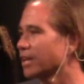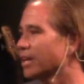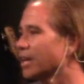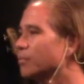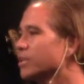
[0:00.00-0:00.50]

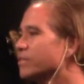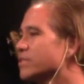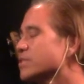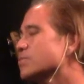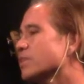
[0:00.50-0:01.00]
And I believe
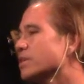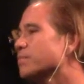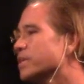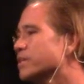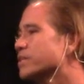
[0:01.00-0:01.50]
this is one of the
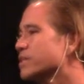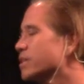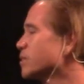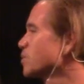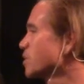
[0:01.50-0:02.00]
biggest
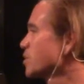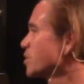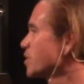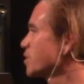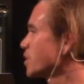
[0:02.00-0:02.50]
things with the
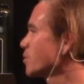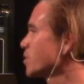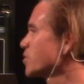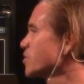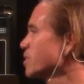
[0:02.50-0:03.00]
church that we're
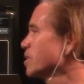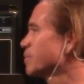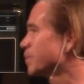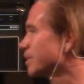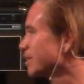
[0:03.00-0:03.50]
asleep.